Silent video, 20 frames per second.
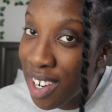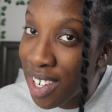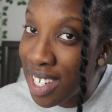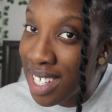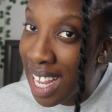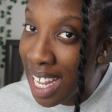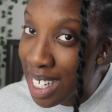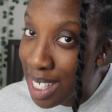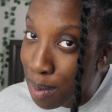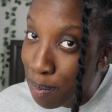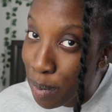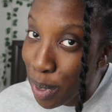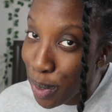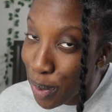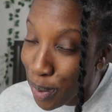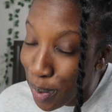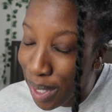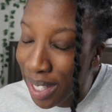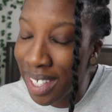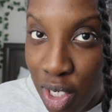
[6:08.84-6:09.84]
your debts,
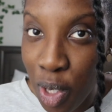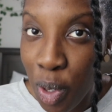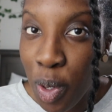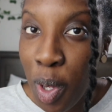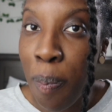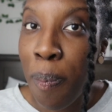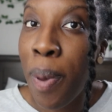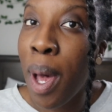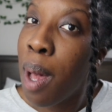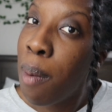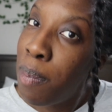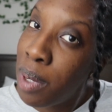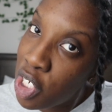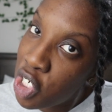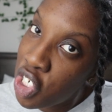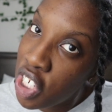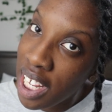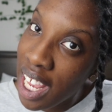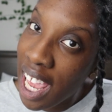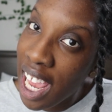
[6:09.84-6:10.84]
boo. So the
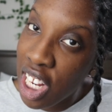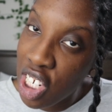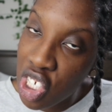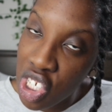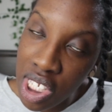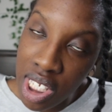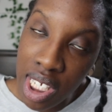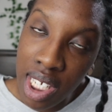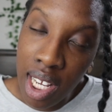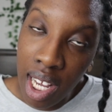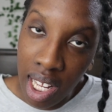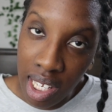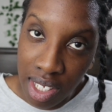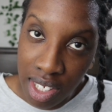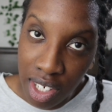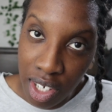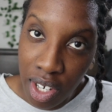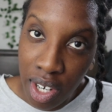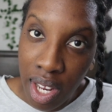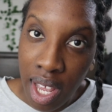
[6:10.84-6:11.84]
publishing agency cuts
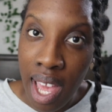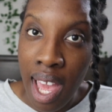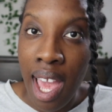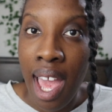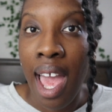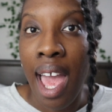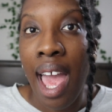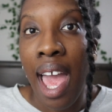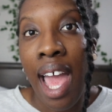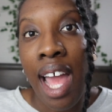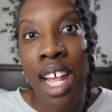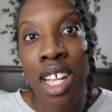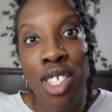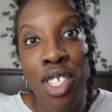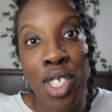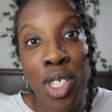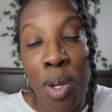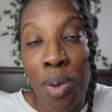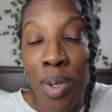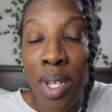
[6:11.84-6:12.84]
her, and
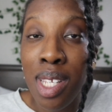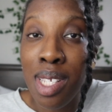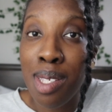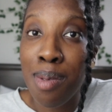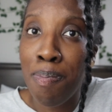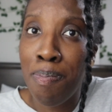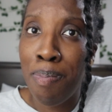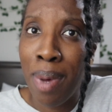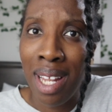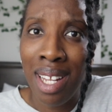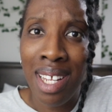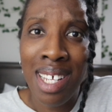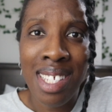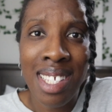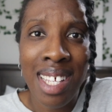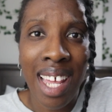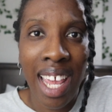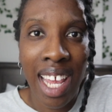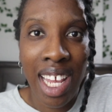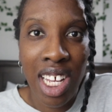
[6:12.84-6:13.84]
so does Bella's
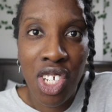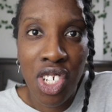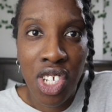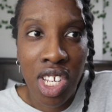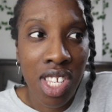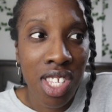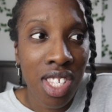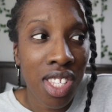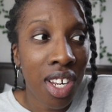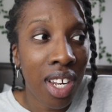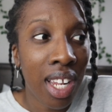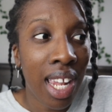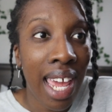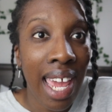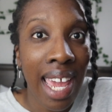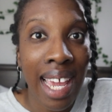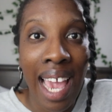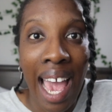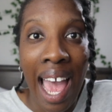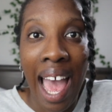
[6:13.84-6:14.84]
agents. They're
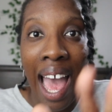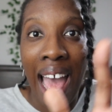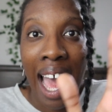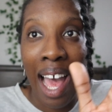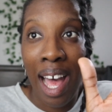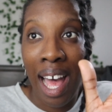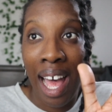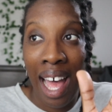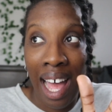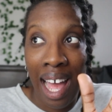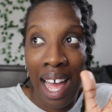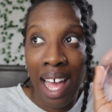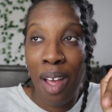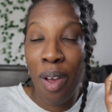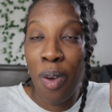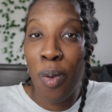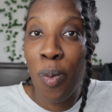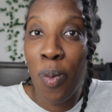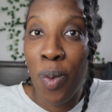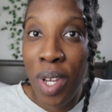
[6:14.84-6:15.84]
like,
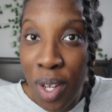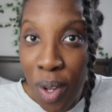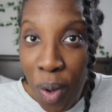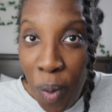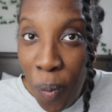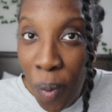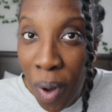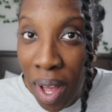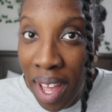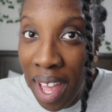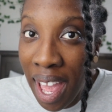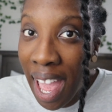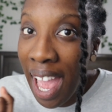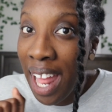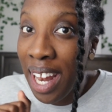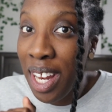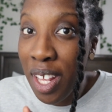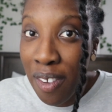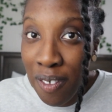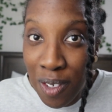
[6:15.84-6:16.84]
we don't want
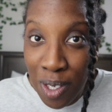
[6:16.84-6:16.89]
any